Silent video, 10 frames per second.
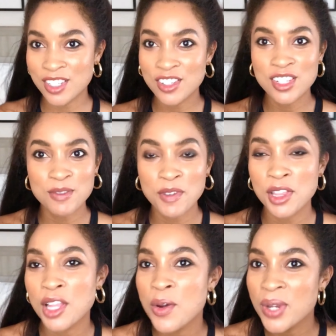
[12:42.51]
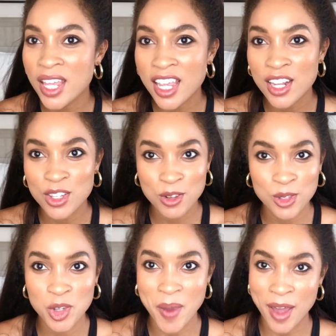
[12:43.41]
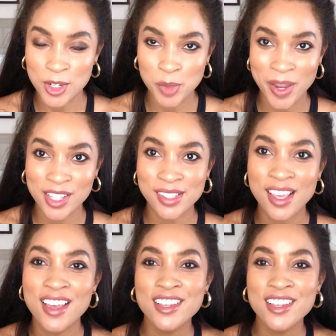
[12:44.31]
They're just floating in YouTube outer space.